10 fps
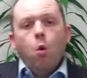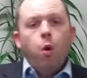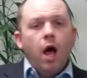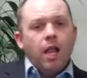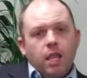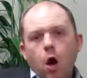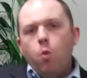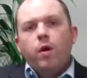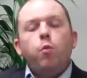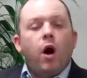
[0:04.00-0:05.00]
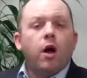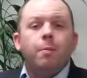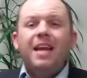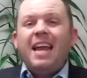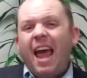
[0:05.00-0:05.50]
Well, hello and
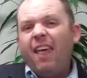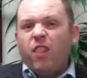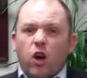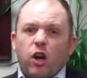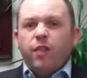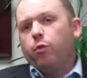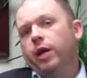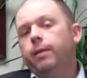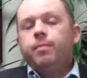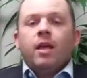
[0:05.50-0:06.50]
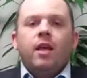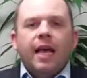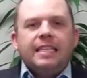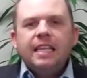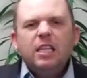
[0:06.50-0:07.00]
welcome to day 33.
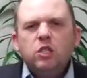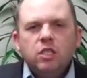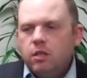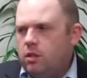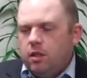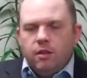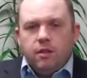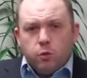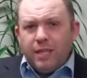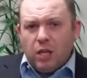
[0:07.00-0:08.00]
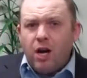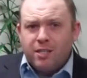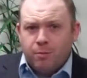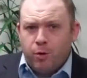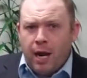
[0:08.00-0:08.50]
Isn't this week's
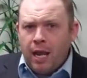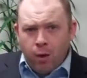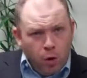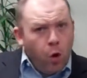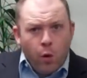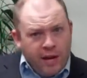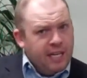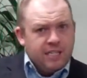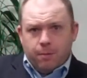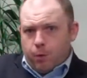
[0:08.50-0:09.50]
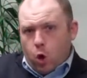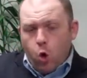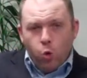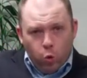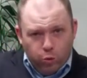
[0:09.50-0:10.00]
awesome, right? Like, we're going into some
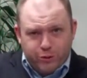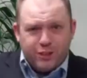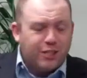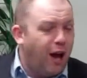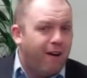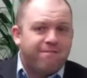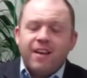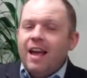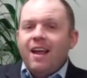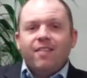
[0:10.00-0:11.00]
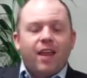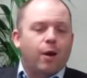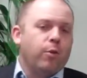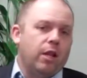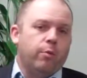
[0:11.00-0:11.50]
cool stuff that I
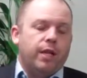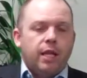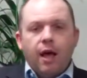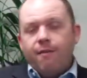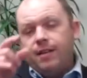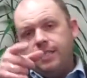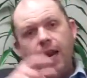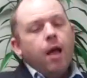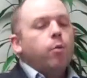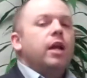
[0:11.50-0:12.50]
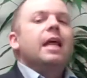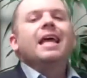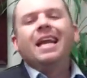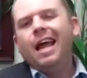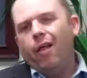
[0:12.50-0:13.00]
really, really love. And today we're going to
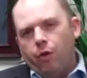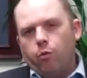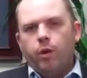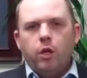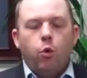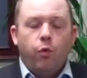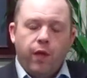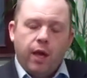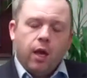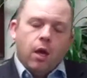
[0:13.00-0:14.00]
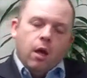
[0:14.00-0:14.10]
hit another really cool thing,